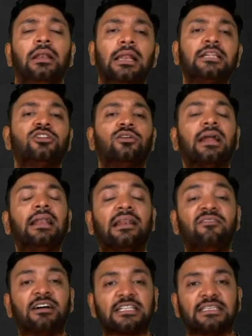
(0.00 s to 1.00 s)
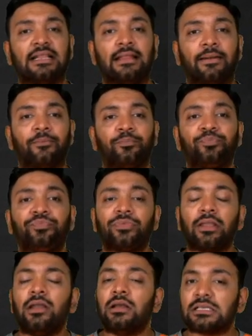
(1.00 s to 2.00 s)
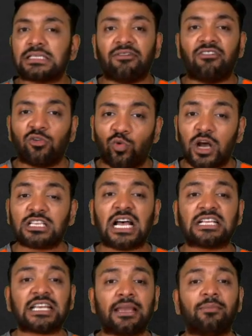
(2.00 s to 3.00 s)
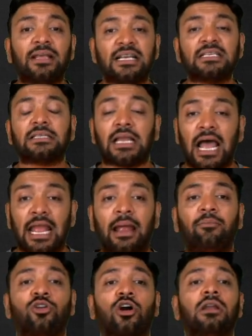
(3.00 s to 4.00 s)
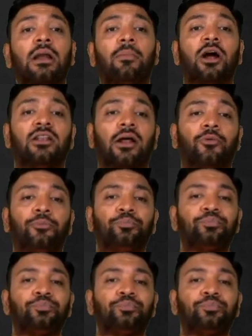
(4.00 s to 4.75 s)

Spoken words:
Let's look at reversal. Someone was asking me this, I am talking about now.